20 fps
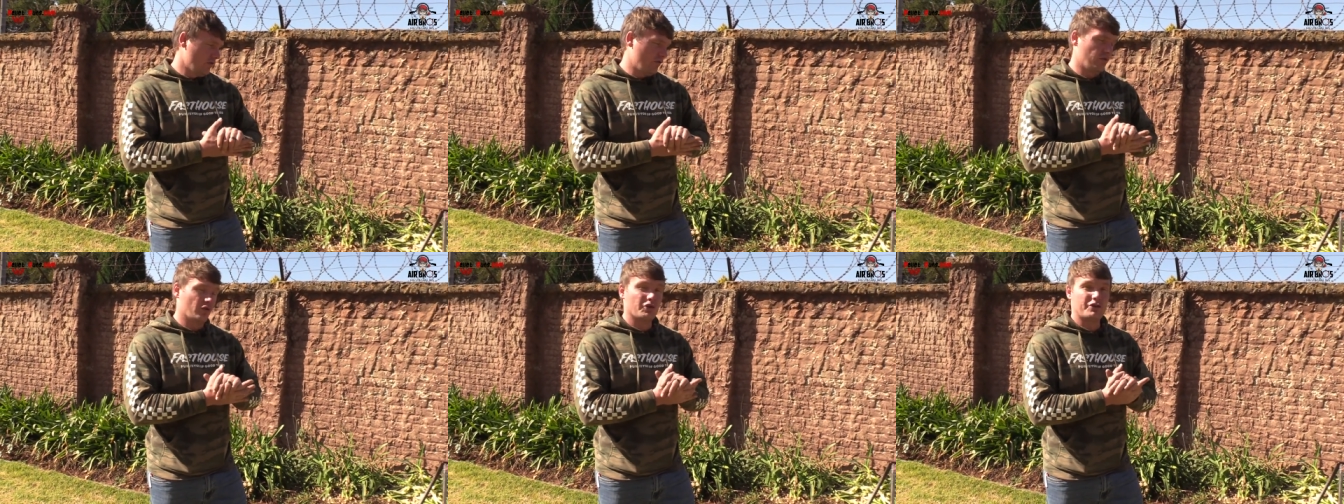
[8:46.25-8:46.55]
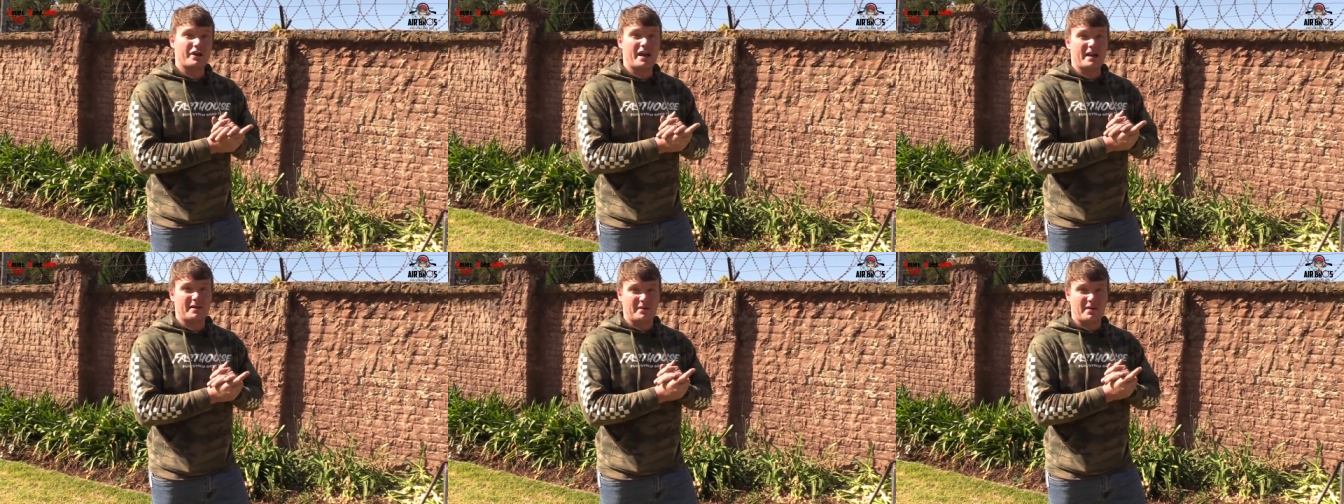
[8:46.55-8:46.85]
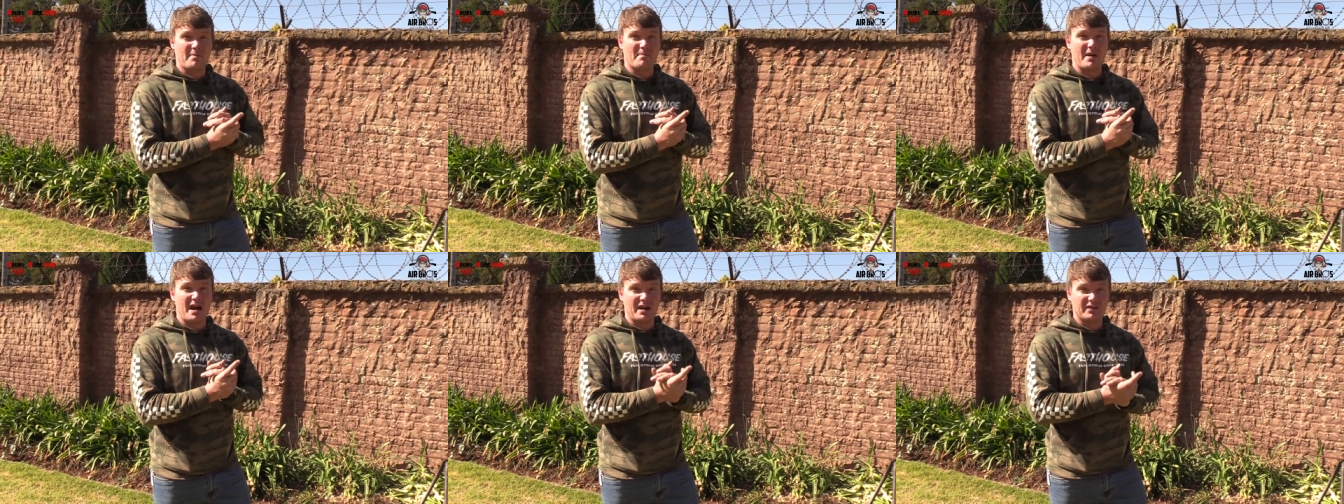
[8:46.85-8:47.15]
for that
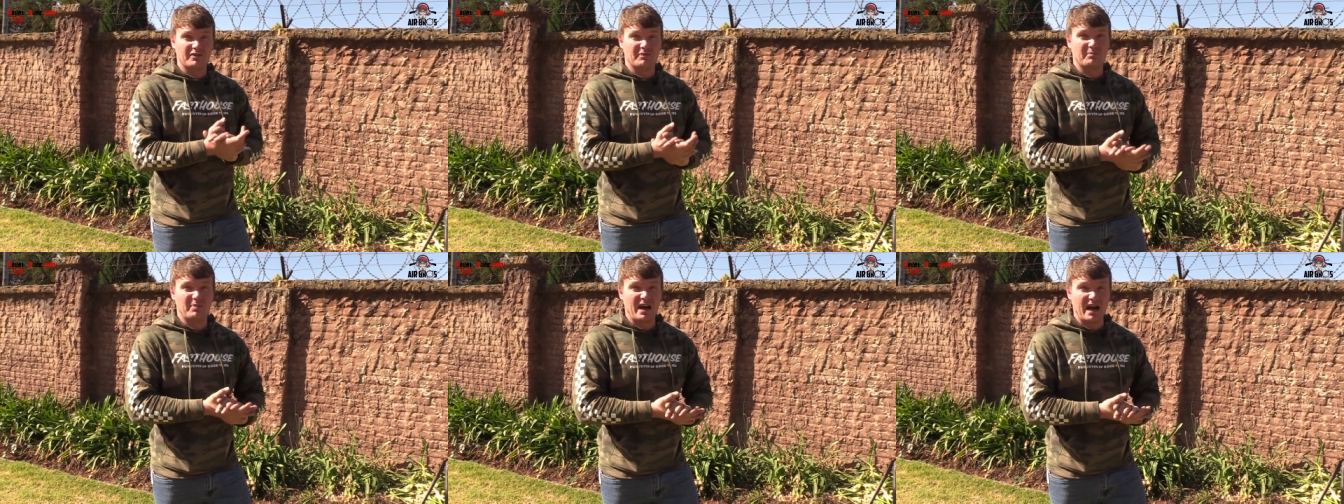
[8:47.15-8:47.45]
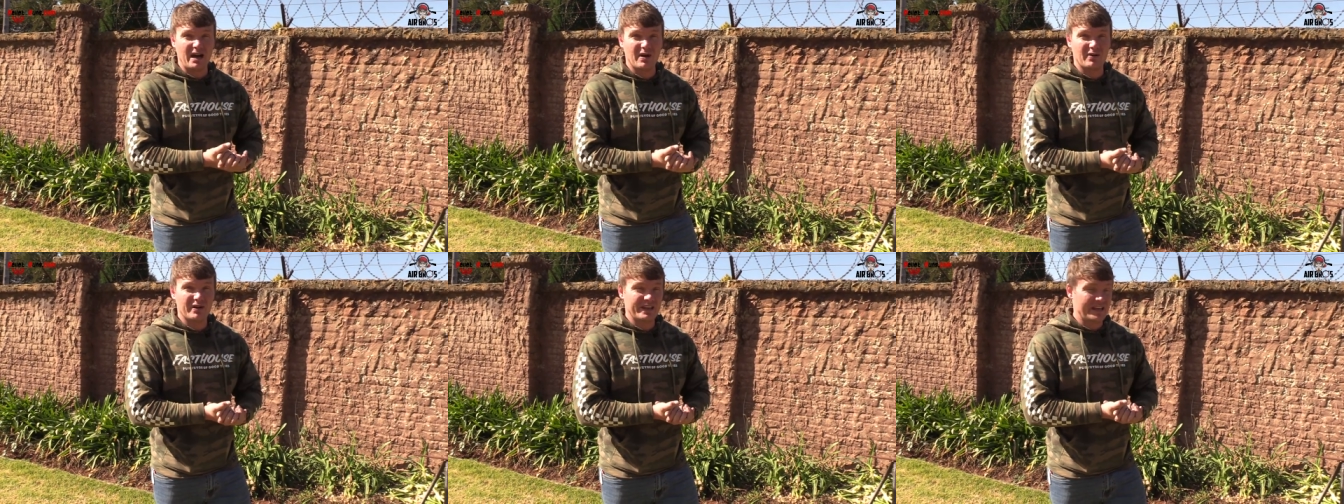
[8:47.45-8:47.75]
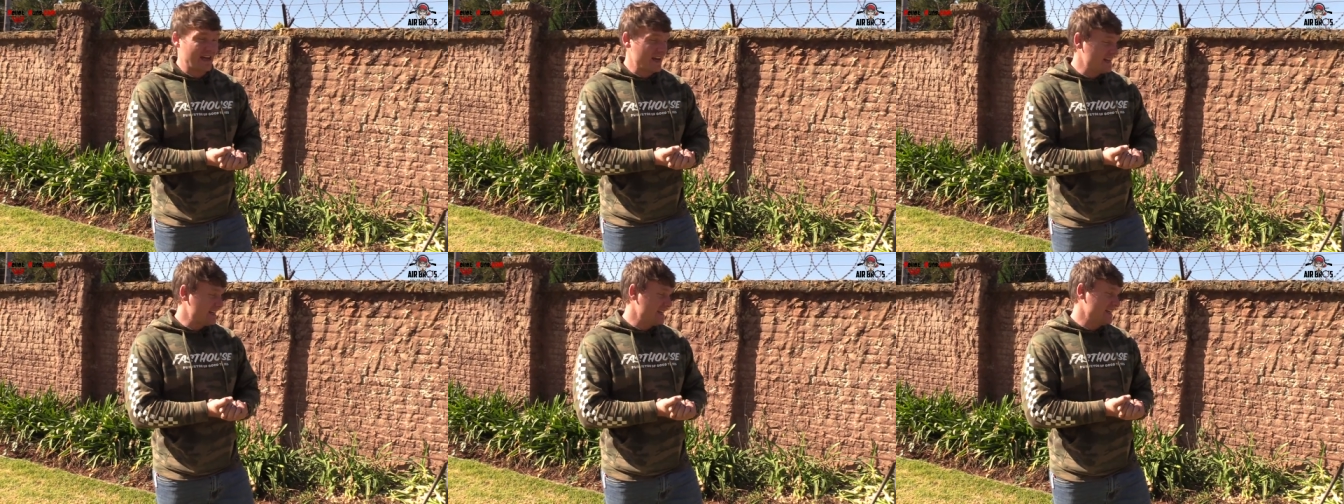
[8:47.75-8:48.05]
amount of power
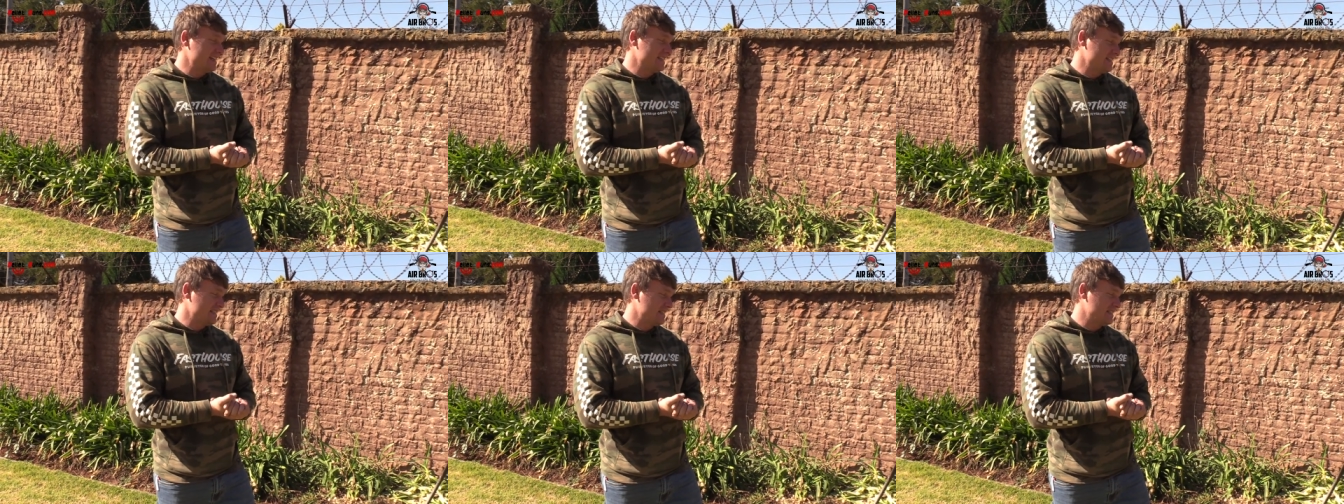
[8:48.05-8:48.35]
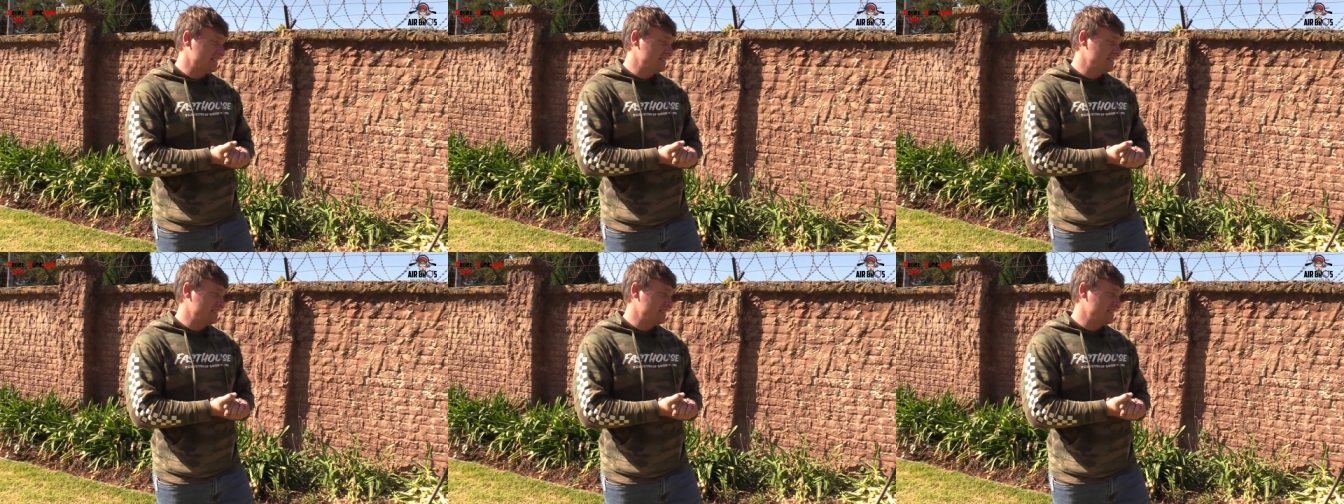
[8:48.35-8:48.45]
that is